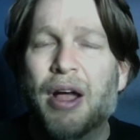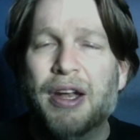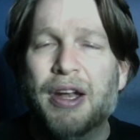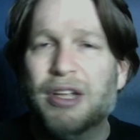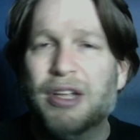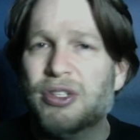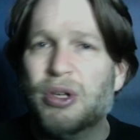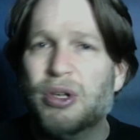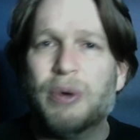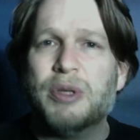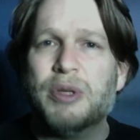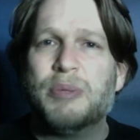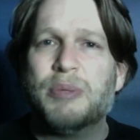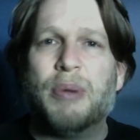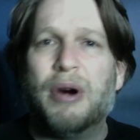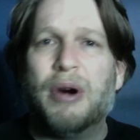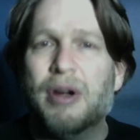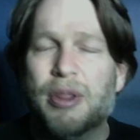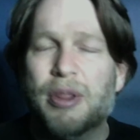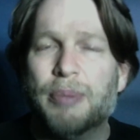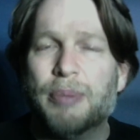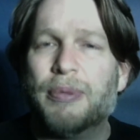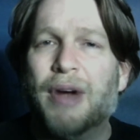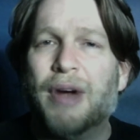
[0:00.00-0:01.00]
It's always part of
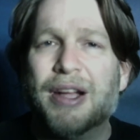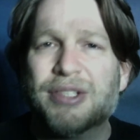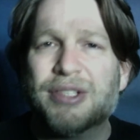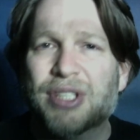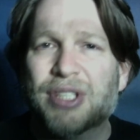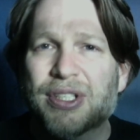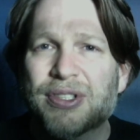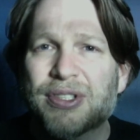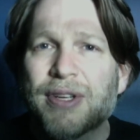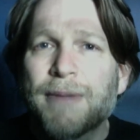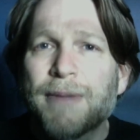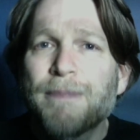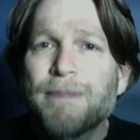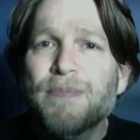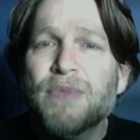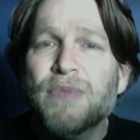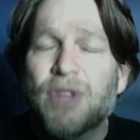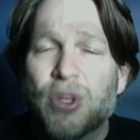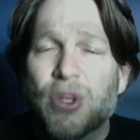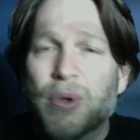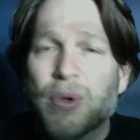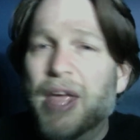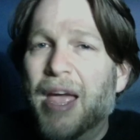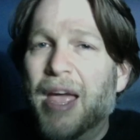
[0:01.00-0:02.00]
the process.
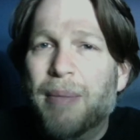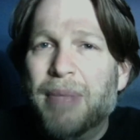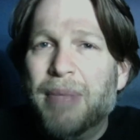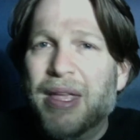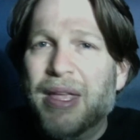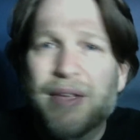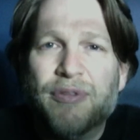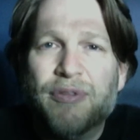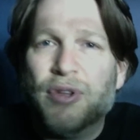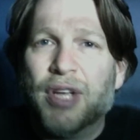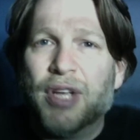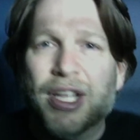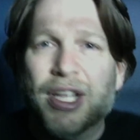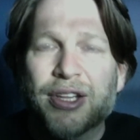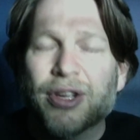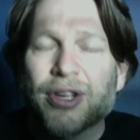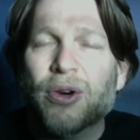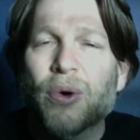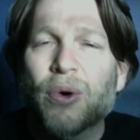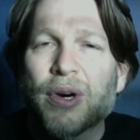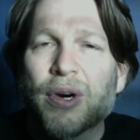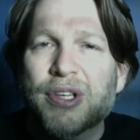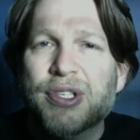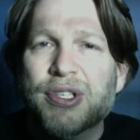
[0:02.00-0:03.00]
You get me if you get the
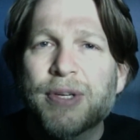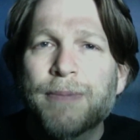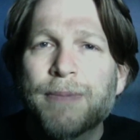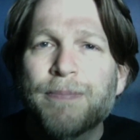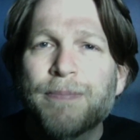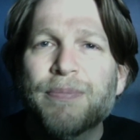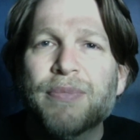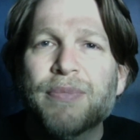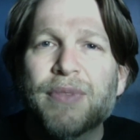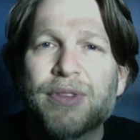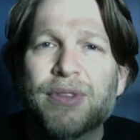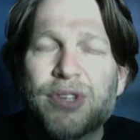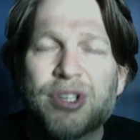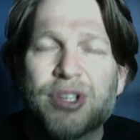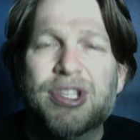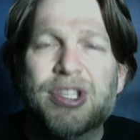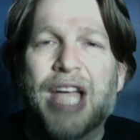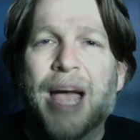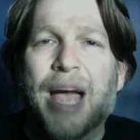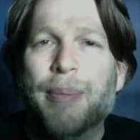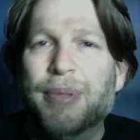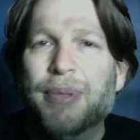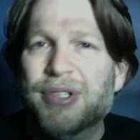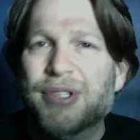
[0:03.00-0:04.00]
course. Just
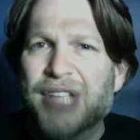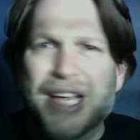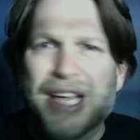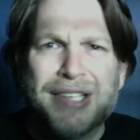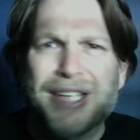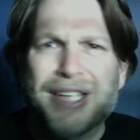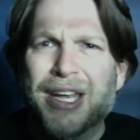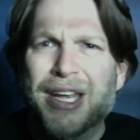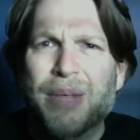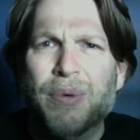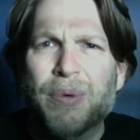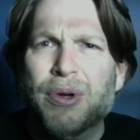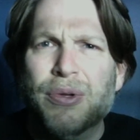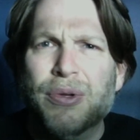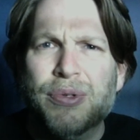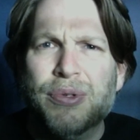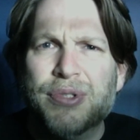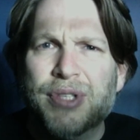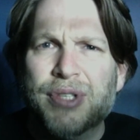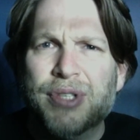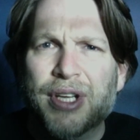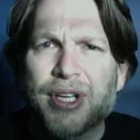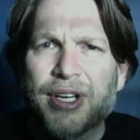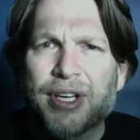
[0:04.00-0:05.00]
happens. Ask anyone
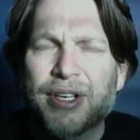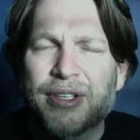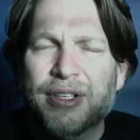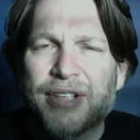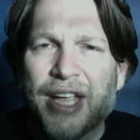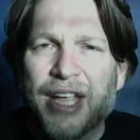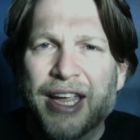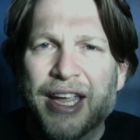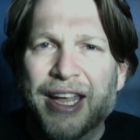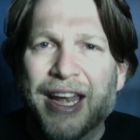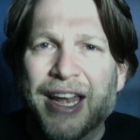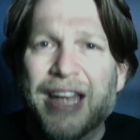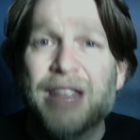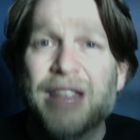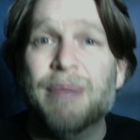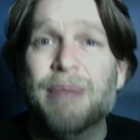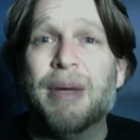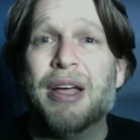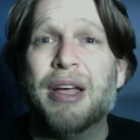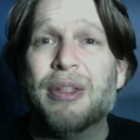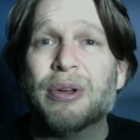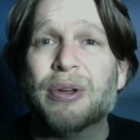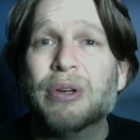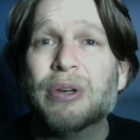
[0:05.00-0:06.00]
who's taken any of my
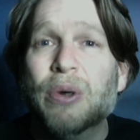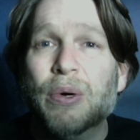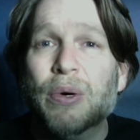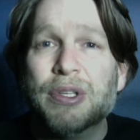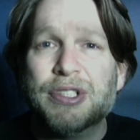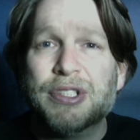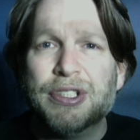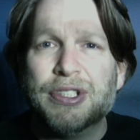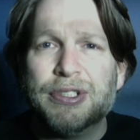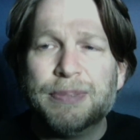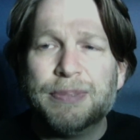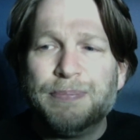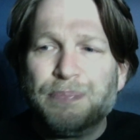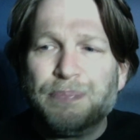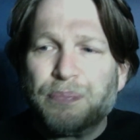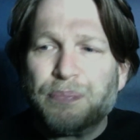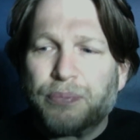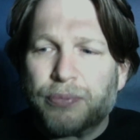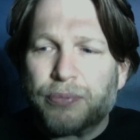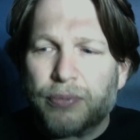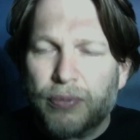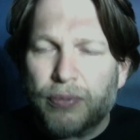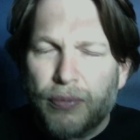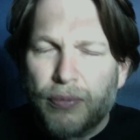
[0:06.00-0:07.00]
other courses.
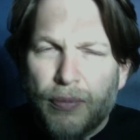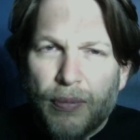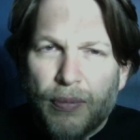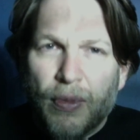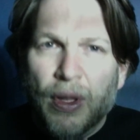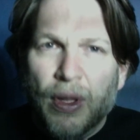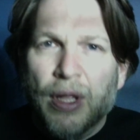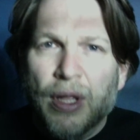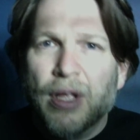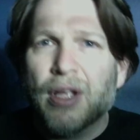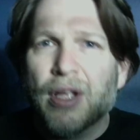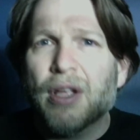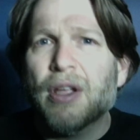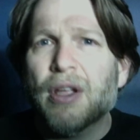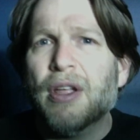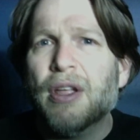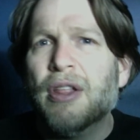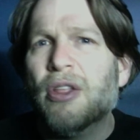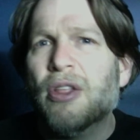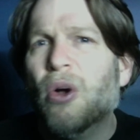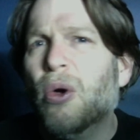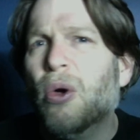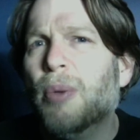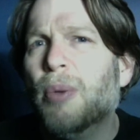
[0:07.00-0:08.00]

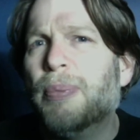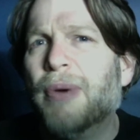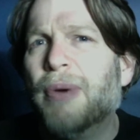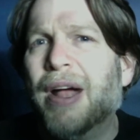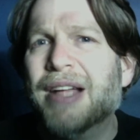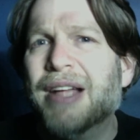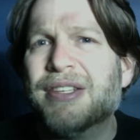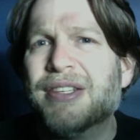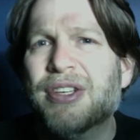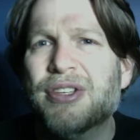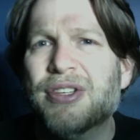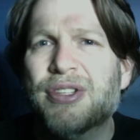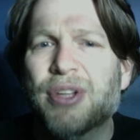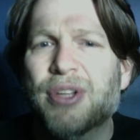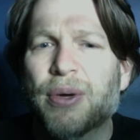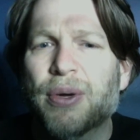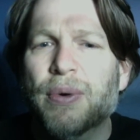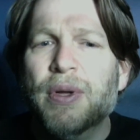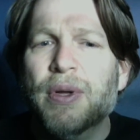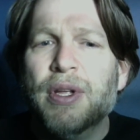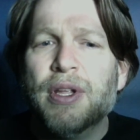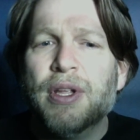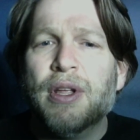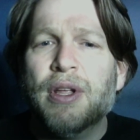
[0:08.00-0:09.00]
The whole process, though,
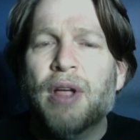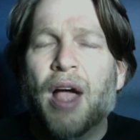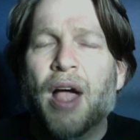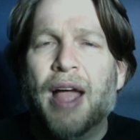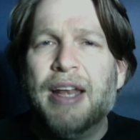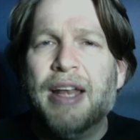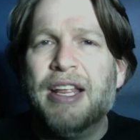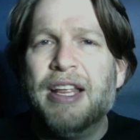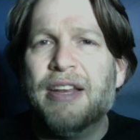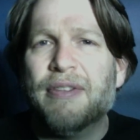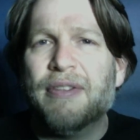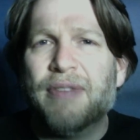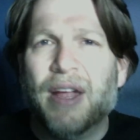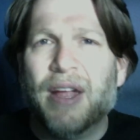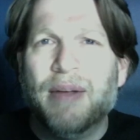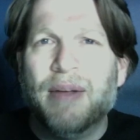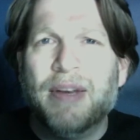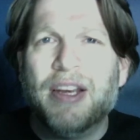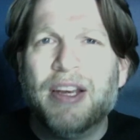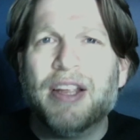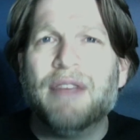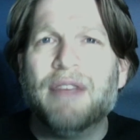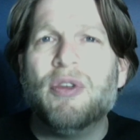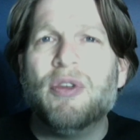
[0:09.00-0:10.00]
I need
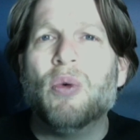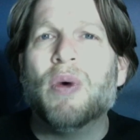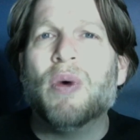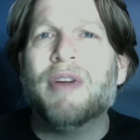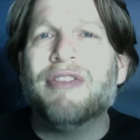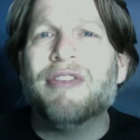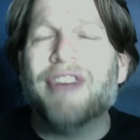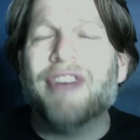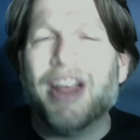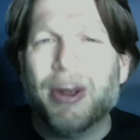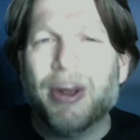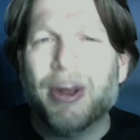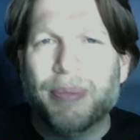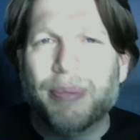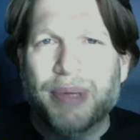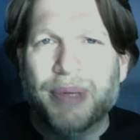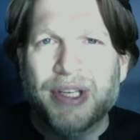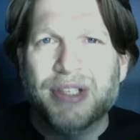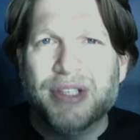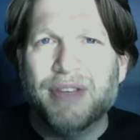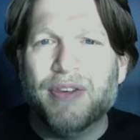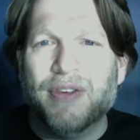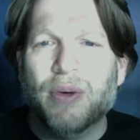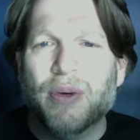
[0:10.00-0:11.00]
to give you one final
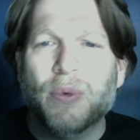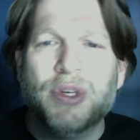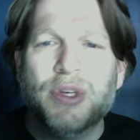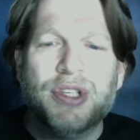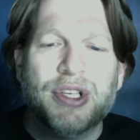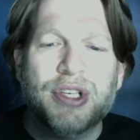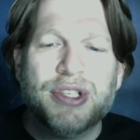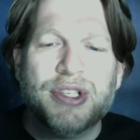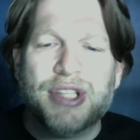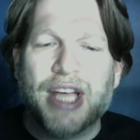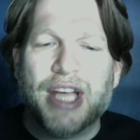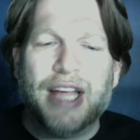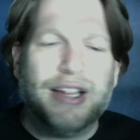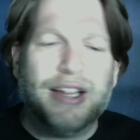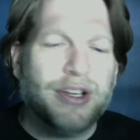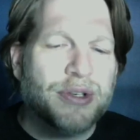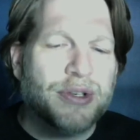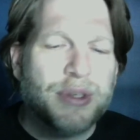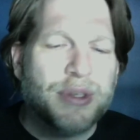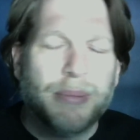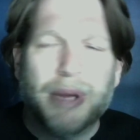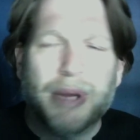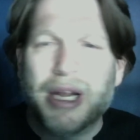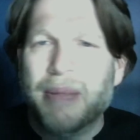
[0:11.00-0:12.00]
piece of it, which is that there's
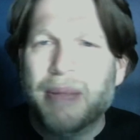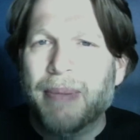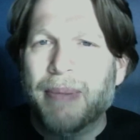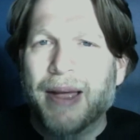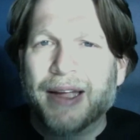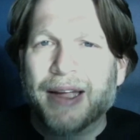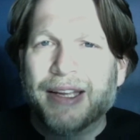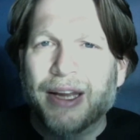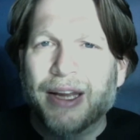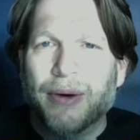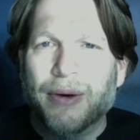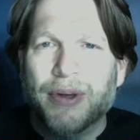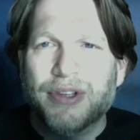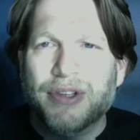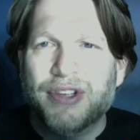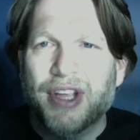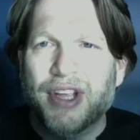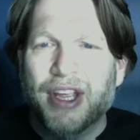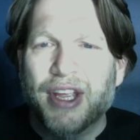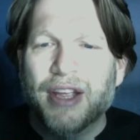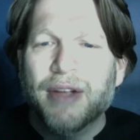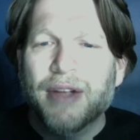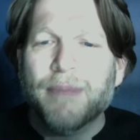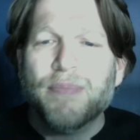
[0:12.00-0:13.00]
a money-back
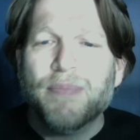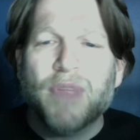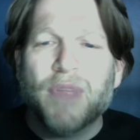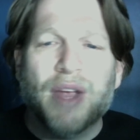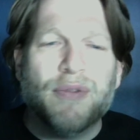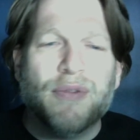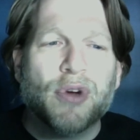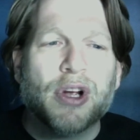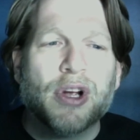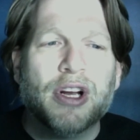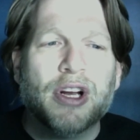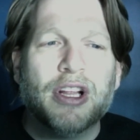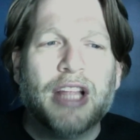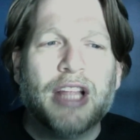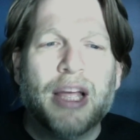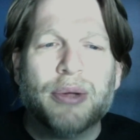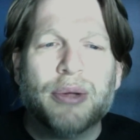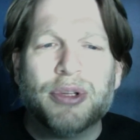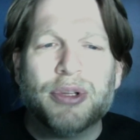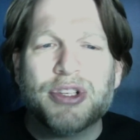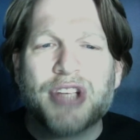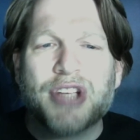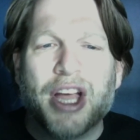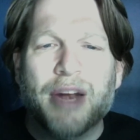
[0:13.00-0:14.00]
guarantee. If you're going to lay out
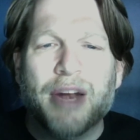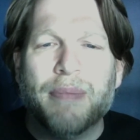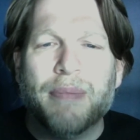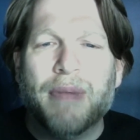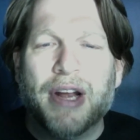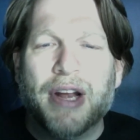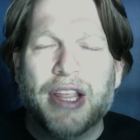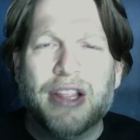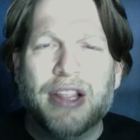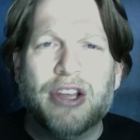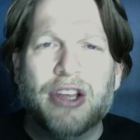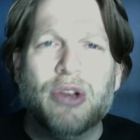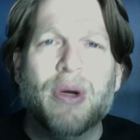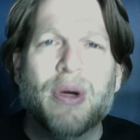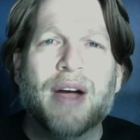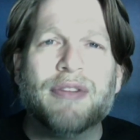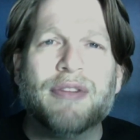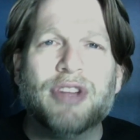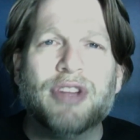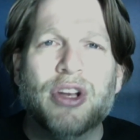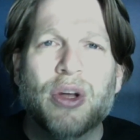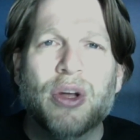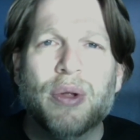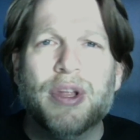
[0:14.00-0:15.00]
this kind of money, then you have
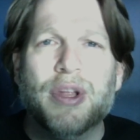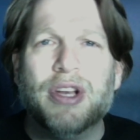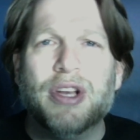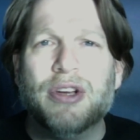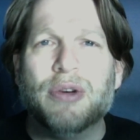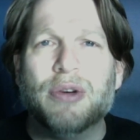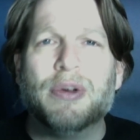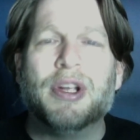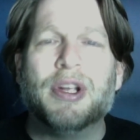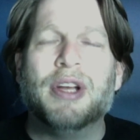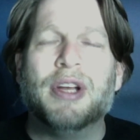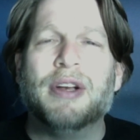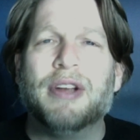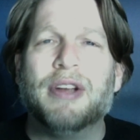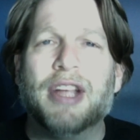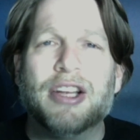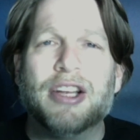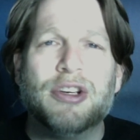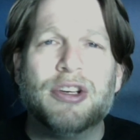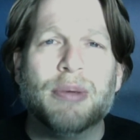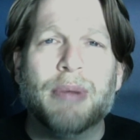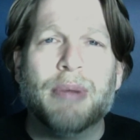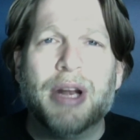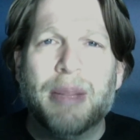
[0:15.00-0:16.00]
to know that you can
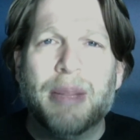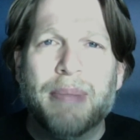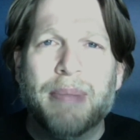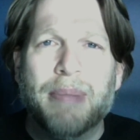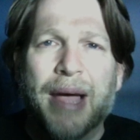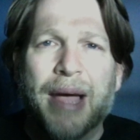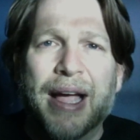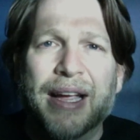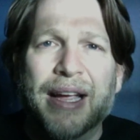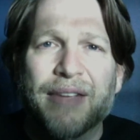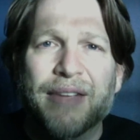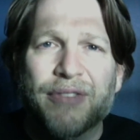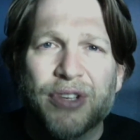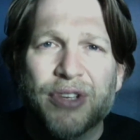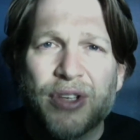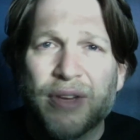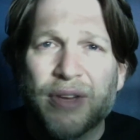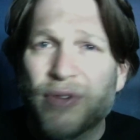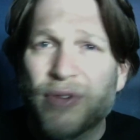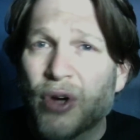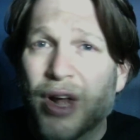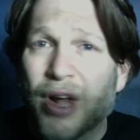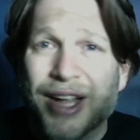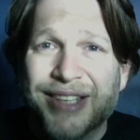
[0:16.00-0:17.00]
get your money back if
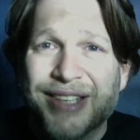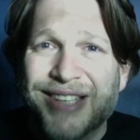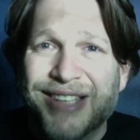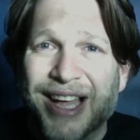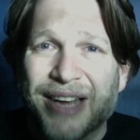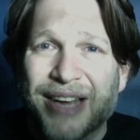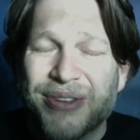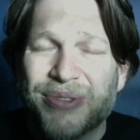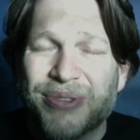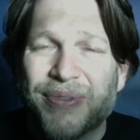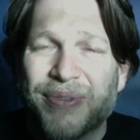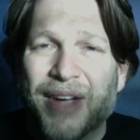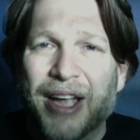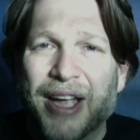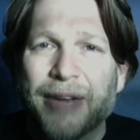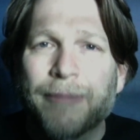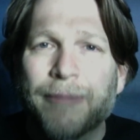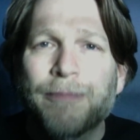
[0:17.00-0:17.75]
you're not satisfied.